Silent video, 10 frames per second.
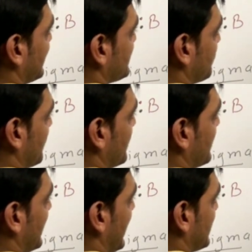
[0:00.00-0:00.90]
as a
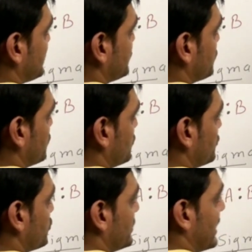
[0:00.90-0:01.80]
1s2,
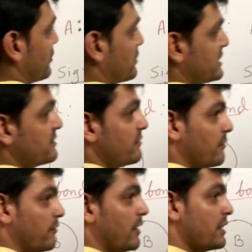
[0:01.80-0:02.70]
2 electron in
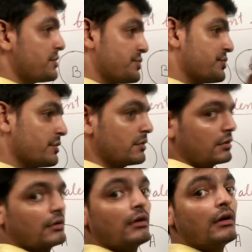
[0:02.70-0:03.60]
first
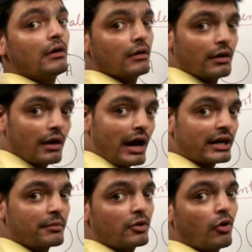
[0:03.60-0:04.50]

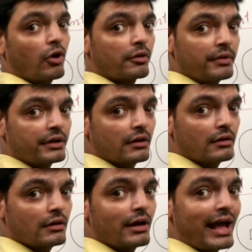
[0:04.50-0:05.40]
atomic
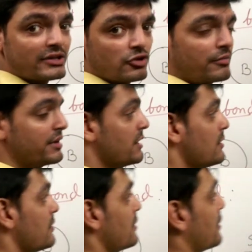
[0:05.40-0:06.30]
orbital, s orbital,
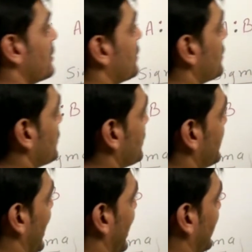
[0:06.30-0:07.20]

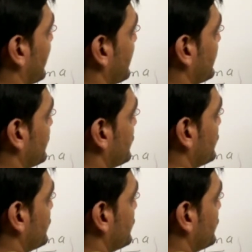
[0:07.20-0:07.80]
and